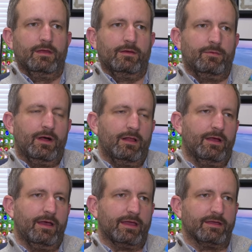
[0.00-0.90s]
Well,
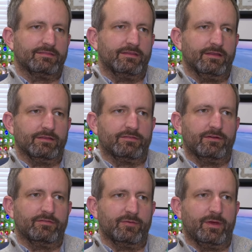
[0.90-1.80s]
I guess it, it
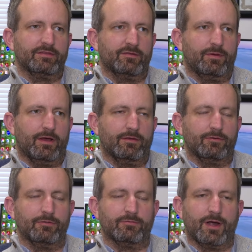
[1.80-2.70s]
sort of depends upon
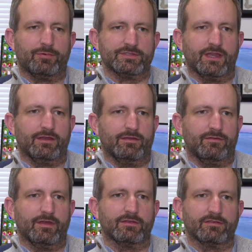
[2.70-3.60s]
who the
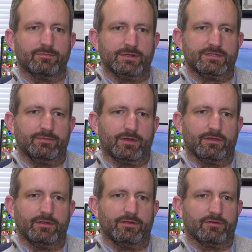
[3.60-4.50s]
representative is, but
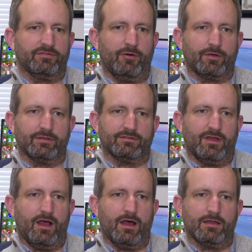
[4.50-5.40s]
typically you're focused
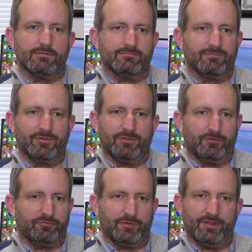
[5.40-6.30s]
on
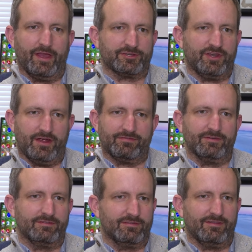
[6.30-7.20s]
those re-election
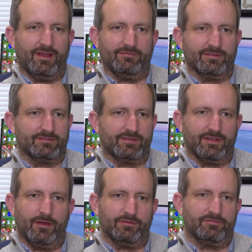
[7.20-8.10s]
efforts. Obviously,
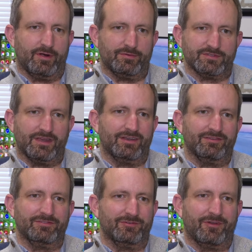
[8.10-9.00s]
in the House of
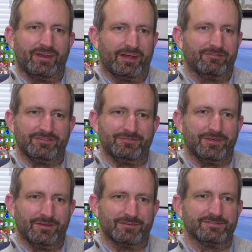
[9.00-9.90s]
Representatives, you're running every two
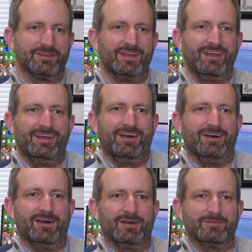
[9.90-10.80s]
years,
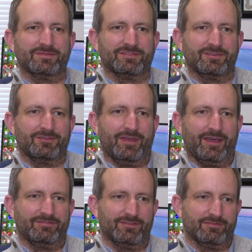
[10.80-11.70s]
um, so you
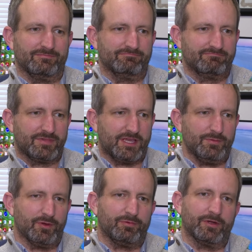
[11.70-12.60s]
have to
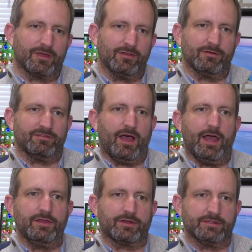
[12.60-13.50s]
keep a pretty close
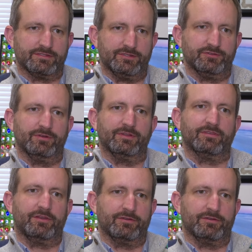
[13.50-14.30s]
eye on your constituents, on your